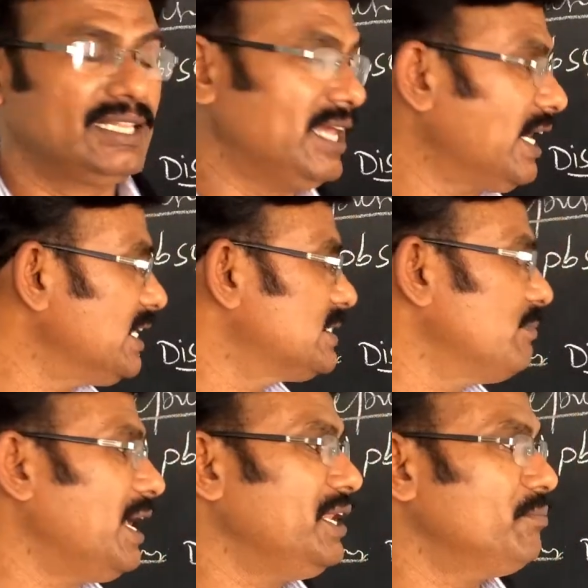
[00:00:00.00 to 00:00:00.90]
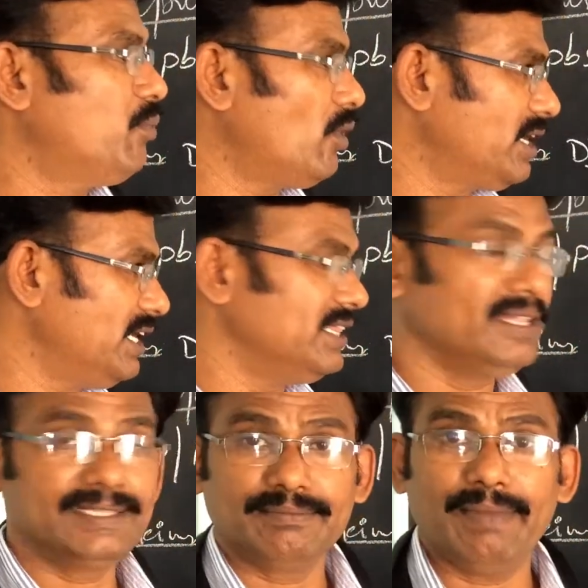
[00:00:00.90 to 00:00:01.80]
That is very important in
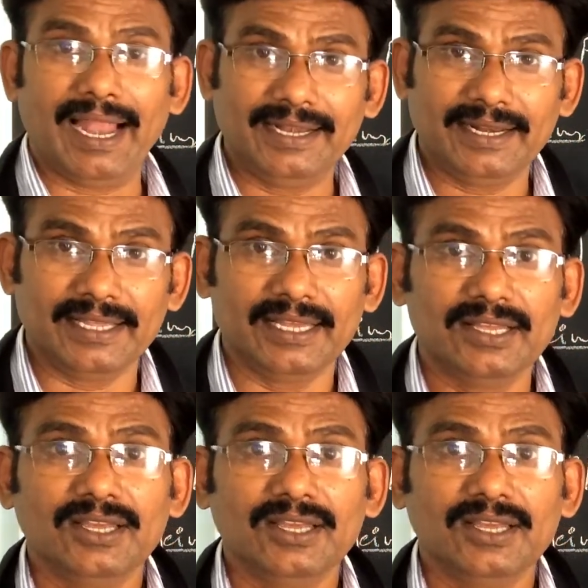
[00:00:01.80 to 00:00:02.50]
this battery.